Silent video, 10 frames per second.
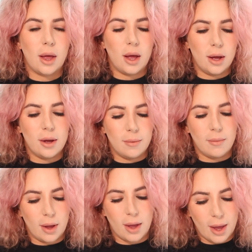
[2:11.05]

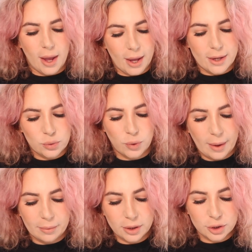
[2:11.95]
And what
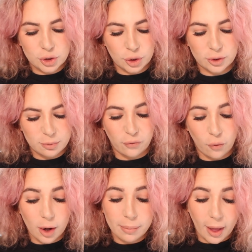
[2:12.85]
I'm gonna do is,
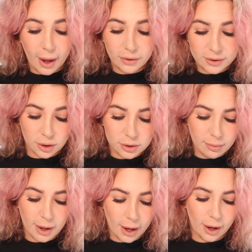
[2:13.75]
before applying this onto
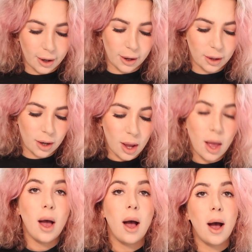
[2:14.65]
my hair,
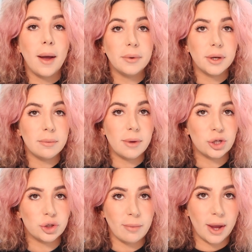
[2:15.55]
I'm gonna make
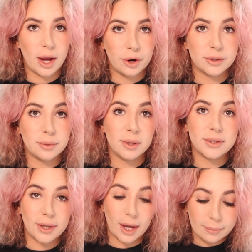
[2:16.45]
sure my hair is a
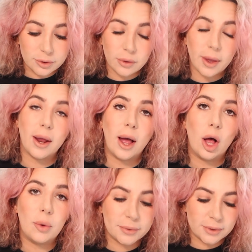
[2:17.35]
bit damp so that it
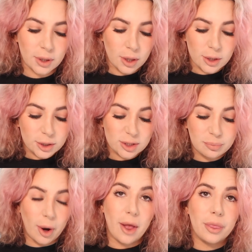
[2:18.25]
helps
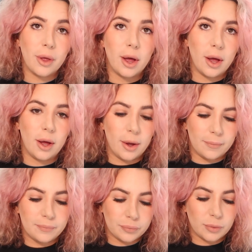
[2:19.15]
spread
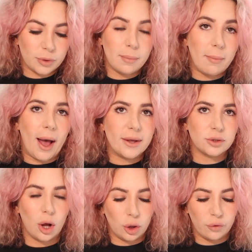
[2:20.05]
the mask
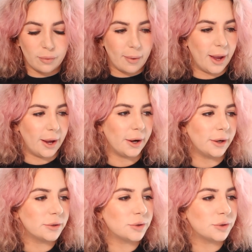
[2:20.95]
all over my hair.